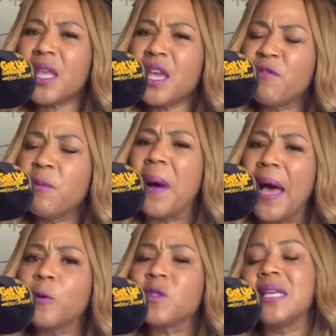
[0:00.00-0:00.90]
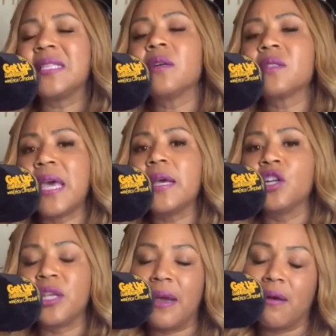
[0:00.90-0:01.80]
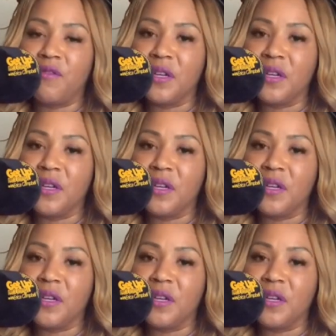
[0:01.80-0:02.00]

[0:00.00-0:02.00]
The Bible says he'll take good care of